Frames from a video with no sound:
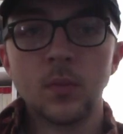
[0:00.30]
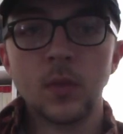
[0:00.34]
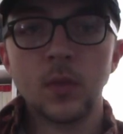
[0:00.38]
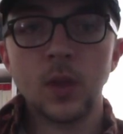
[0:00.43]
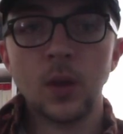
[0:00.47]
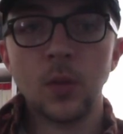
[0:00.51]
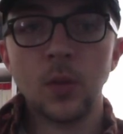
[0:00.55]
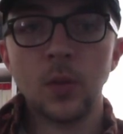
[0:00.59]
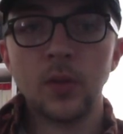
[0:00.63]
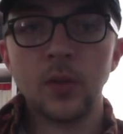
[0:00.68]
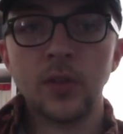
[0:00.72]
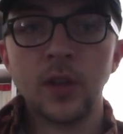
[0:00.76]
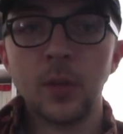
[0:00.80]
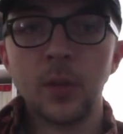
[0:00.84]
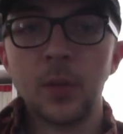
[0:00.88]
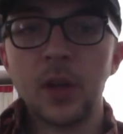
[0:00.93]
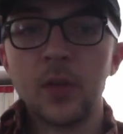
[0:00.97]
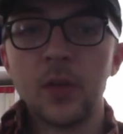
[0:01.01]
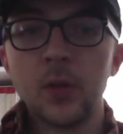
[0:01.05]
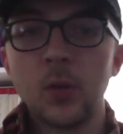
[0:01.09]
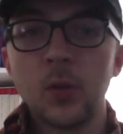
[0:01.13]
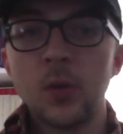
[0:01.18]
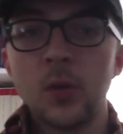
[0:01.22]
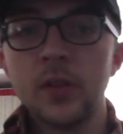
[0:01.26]
What's up,
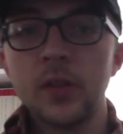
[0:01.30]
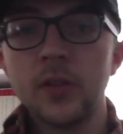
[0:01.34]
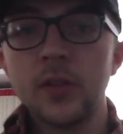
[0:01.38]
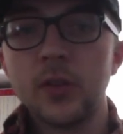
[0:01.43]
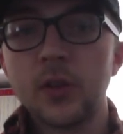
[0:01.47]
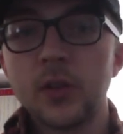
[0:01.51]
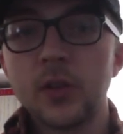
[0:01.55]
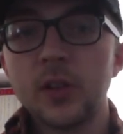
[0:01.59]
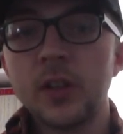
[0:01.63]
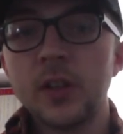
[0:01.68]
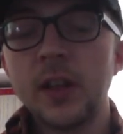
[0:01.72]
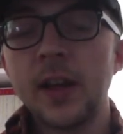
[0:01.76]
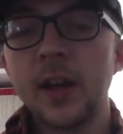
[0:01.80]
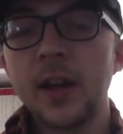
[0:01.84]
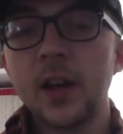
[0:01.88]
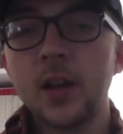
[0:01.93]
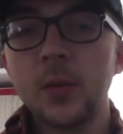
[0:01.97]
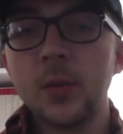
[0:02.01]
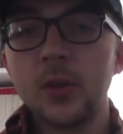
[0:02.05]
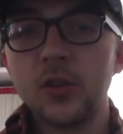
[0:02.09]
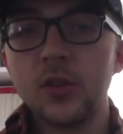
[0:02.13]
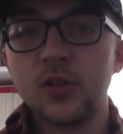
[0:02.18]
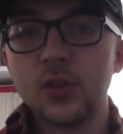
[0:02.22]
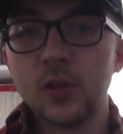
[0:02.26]
everyone? So today I'm going to
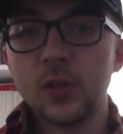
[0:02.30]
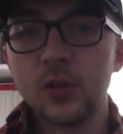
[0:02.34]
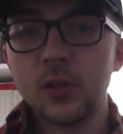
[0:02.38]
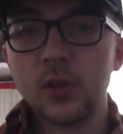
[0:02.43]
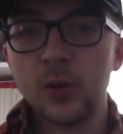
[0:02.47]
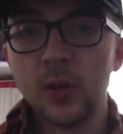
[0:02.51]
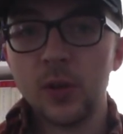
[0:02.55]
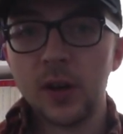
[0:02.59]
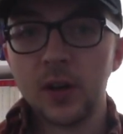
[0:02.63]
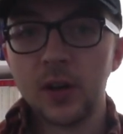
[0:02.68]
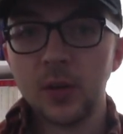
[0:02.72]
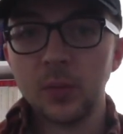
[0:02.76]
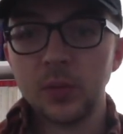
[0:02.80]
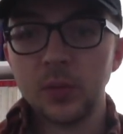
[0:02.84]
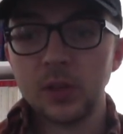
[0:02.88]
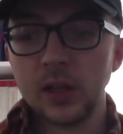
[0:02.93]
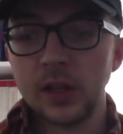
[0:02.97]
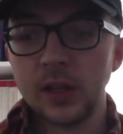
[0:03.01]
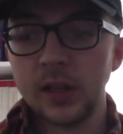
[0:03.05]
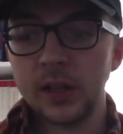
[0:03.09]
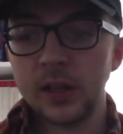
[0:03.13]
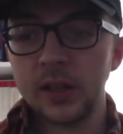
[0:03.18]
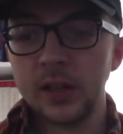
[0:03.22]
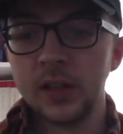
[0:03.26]
be showing you how to
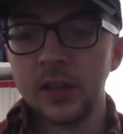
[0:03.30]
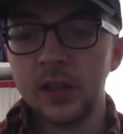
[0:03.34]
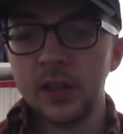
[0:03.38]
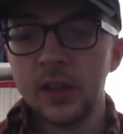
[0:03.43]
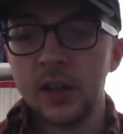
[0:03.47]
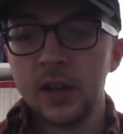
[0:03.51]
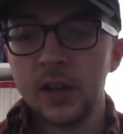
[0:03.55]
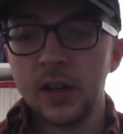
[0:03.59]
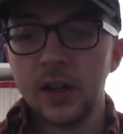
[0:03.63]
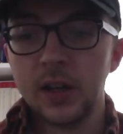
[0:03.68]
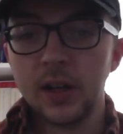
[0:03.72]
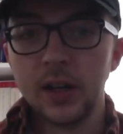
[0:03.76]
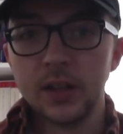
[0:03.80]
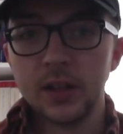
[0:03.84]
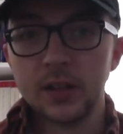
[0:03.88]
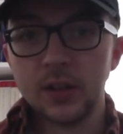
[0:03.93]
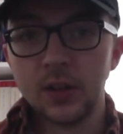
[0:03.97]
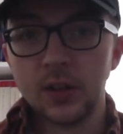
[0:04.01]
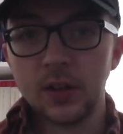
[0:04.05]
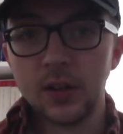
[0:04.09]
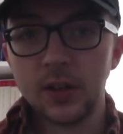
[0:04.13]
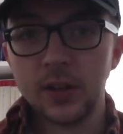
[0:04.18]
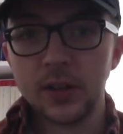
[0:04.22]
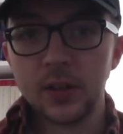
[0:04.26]
play
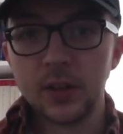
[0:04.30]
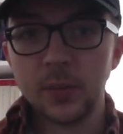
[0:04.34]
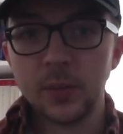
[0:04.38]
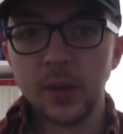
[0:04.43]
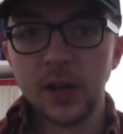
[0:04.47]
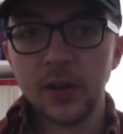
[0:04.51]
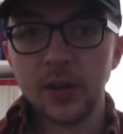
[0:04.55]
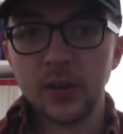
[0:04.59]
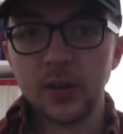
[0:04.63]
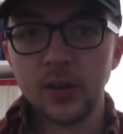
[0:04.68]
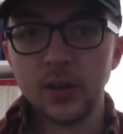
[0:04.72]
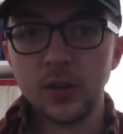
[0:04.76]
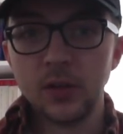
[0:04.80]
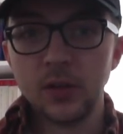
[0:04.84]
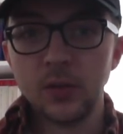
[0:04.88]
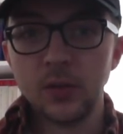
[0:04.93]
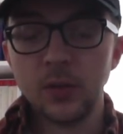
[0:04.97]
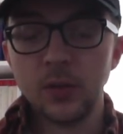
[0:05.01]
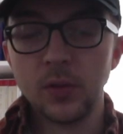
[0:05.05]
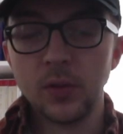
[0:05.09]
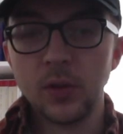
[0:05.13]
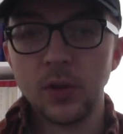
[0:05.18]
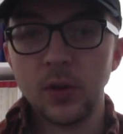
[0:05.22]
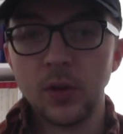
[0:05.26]
Talkin' About
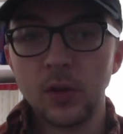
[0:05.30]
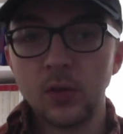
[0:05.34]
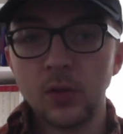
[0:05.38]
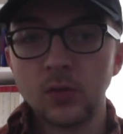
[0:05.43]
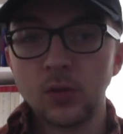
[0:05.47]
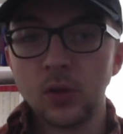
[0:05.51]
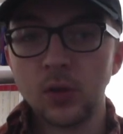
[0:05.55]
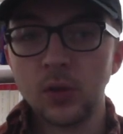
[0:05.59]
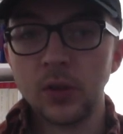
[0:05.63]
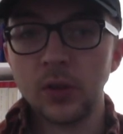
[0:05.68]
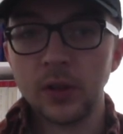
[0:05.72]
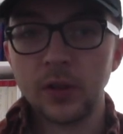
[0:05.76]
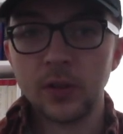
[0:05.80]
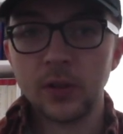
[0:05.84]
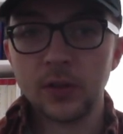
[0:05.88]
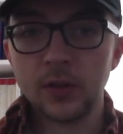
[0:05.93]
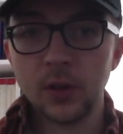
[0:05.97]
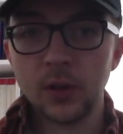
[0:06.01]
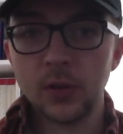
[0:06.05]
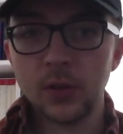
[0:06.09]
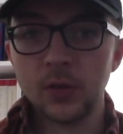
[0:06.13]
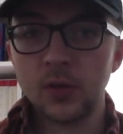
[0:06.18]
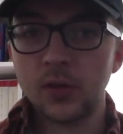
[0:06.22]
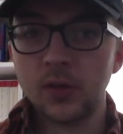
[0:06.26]
You. The Rolling
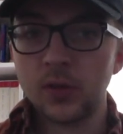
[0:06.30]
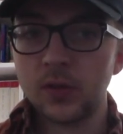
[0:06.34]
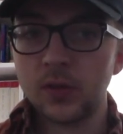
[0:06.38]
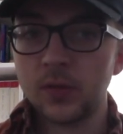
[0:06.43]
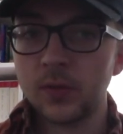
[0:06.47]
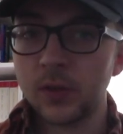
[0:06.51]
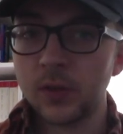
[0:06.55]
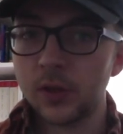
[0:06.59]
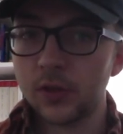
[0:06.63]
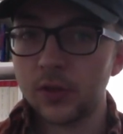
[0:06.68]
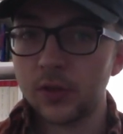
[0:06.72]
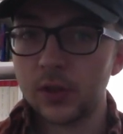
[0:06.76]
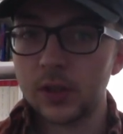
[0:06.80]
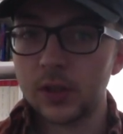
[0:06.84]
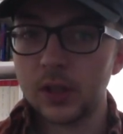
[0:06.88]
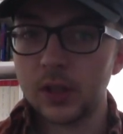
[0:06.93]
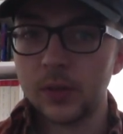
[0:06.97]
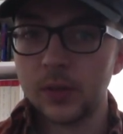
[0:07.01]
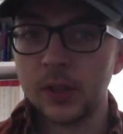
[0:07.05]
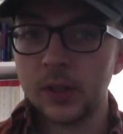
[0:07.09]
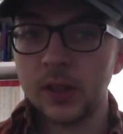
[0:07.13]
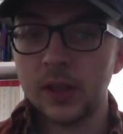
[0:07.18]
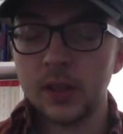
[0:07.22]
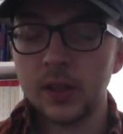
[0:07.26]
Stones version of
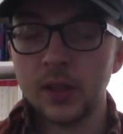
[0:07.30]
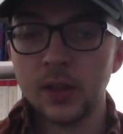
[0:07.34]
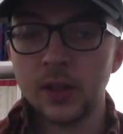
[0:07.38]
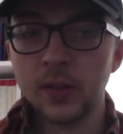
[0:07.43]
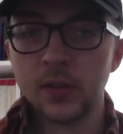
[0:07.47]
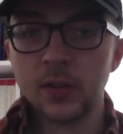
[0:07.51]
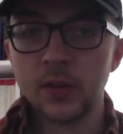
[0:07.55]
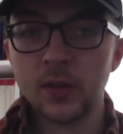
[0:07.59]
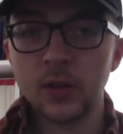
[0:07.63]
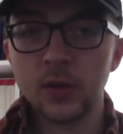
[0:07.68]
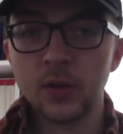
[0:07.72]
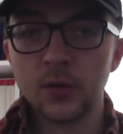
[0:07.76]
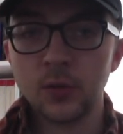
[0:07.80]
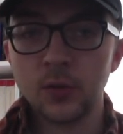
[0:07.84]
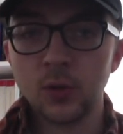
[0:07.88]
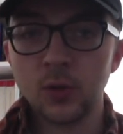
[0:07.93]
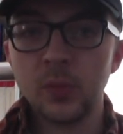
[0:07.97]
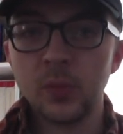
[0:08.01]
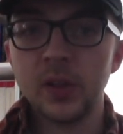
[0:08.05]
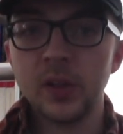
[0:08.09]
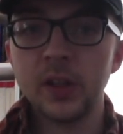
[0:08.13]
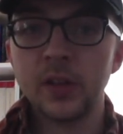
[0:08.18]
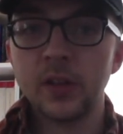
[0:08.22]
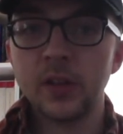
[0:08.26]
it is usual,
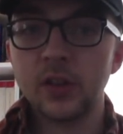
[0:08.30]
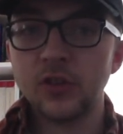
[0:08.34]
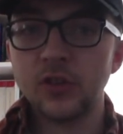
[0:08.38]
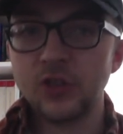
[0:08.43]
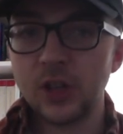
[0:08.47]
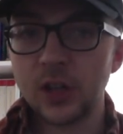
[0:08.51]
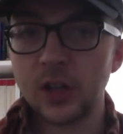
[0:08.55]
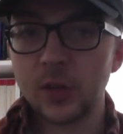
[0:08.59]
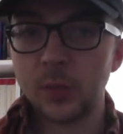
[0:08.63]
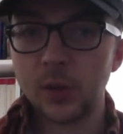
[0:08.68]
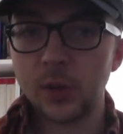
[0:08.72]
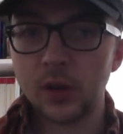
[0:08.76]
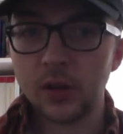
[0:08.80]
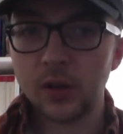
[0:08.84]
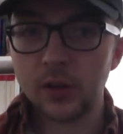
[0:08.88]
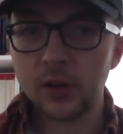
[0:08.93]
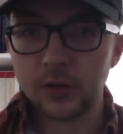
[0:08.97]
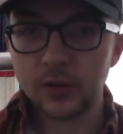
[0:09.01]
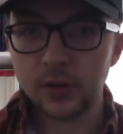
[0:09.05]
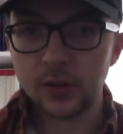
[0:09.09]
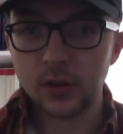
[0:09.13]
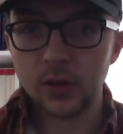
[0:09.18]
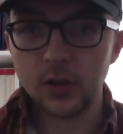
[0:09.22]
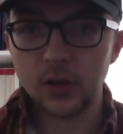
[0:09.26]
but it's a Chuck Berry
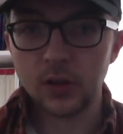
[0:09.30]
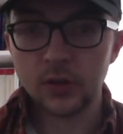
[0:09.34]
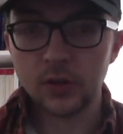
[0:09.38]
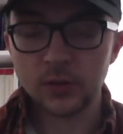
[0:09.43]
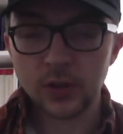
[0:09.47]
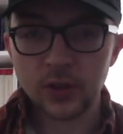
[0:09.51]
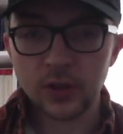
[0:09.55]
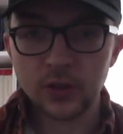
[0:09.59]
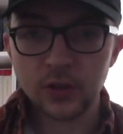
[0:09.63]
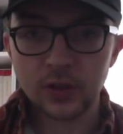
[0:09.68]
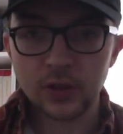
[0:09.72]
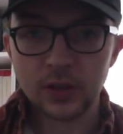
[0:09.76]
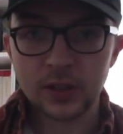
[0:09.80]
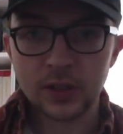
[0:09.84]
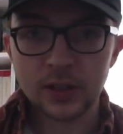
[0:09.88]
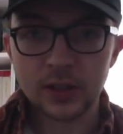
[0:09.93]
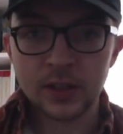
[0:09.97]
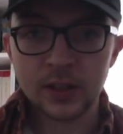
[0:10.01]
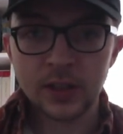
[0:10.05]
song originally.